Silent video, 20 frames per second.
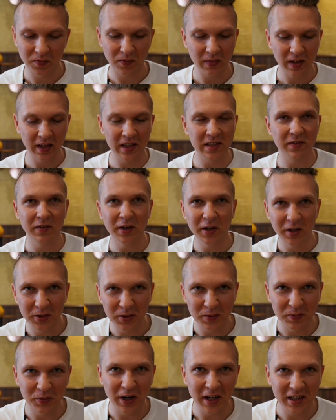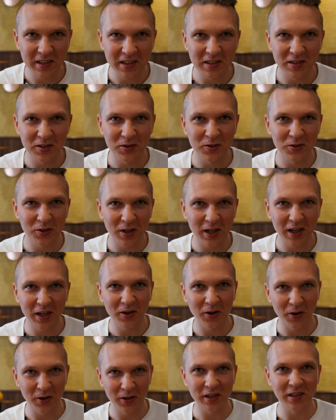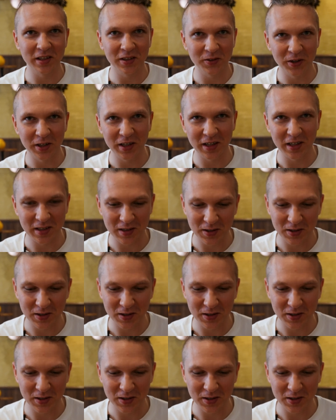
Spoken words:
It's a very good practice to try all ingredients